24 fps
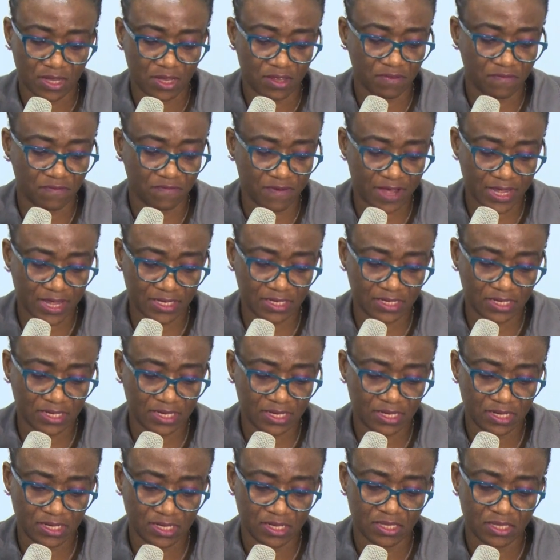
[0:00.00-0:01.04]
And
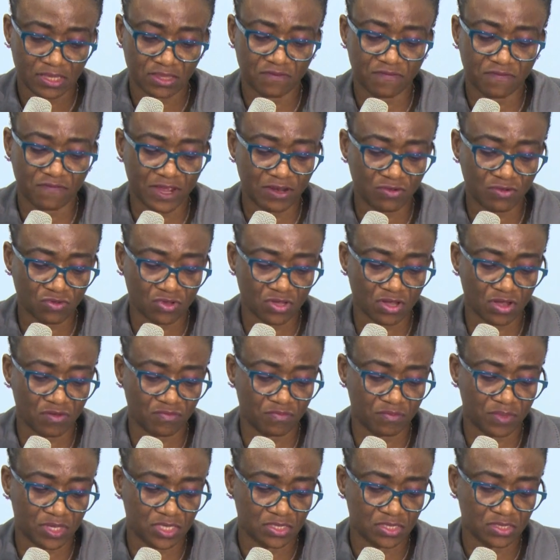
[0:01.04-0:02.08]
finally, the federal
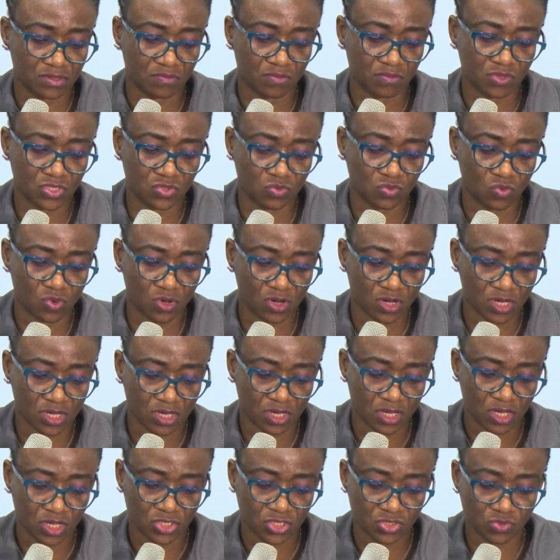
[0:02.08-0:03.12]
government must work
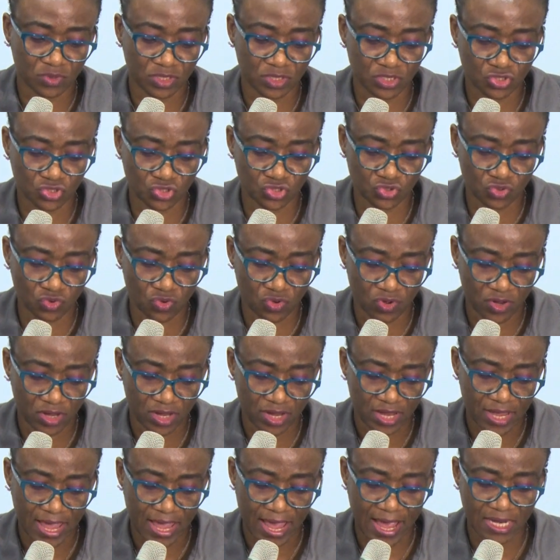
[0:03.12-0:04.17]
to ensure
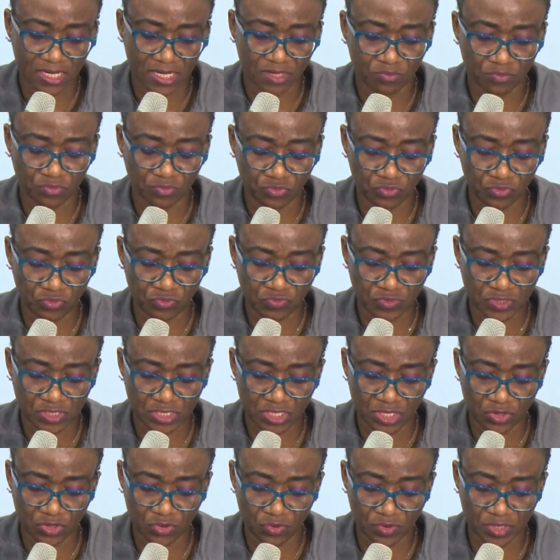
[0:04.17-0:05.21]
and improve
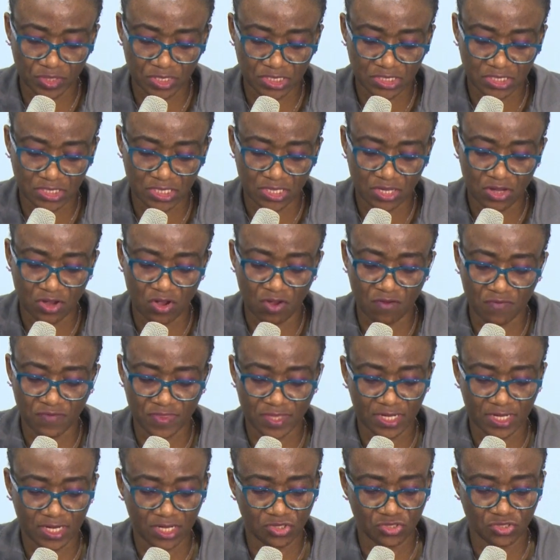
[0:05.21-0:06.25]
security of
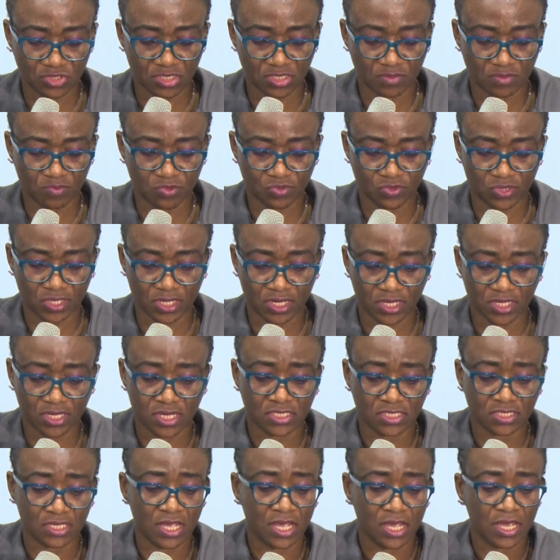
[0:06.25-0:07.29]
the nation's border.
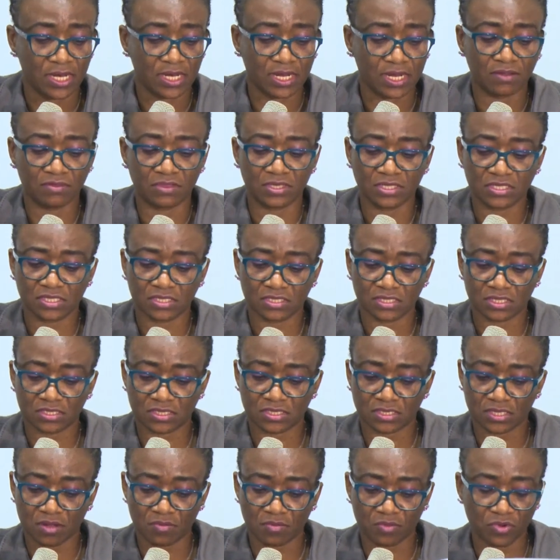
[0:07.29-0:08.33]
Now, this is a
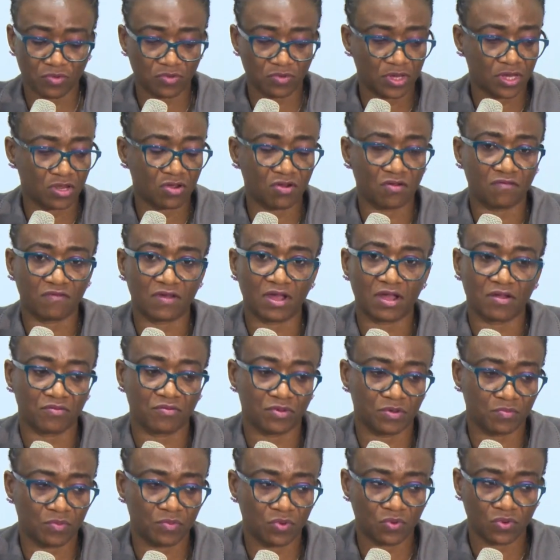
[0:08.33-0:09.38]
summary of our
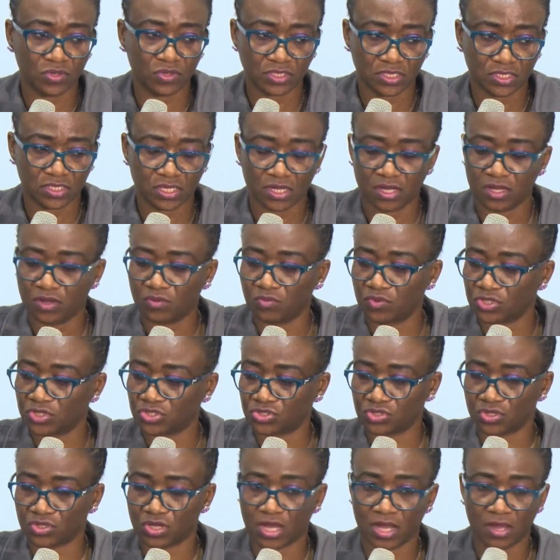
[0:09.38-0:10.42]
report, which
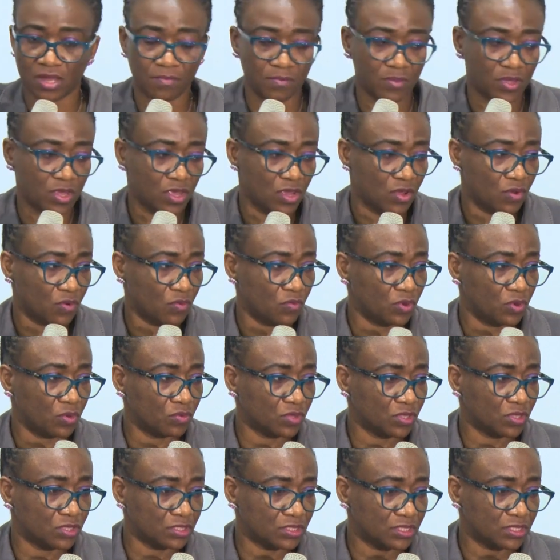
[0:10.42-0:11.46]
we
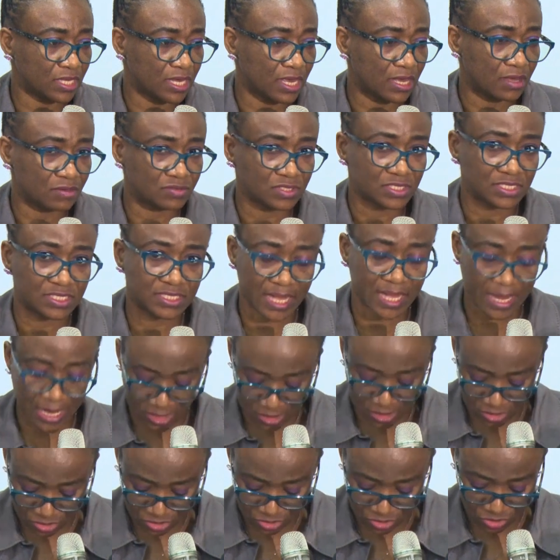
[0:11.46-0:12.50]
will now
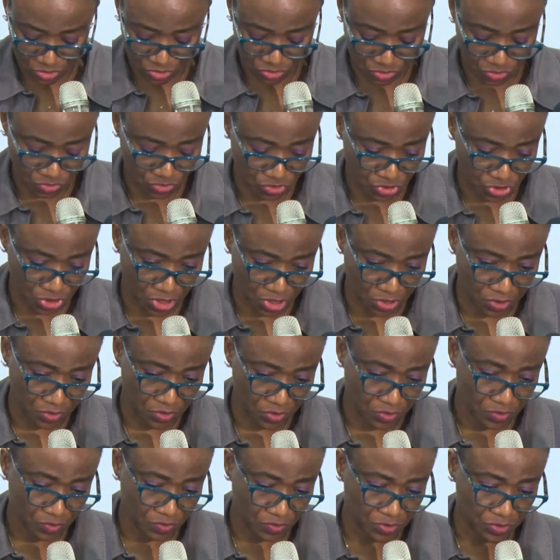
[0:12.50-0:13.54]
stand to share
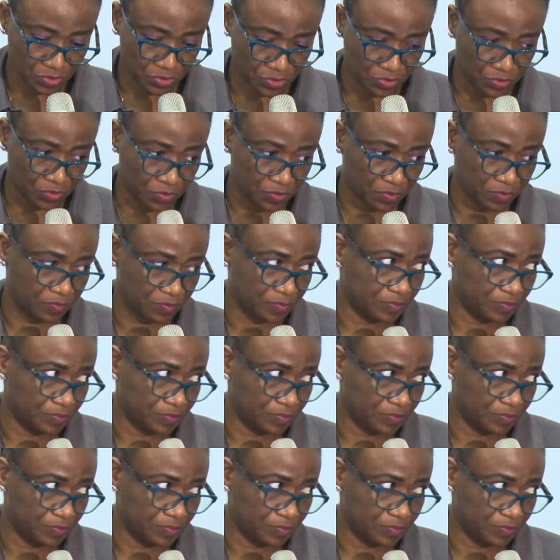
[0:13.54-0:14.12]
with you.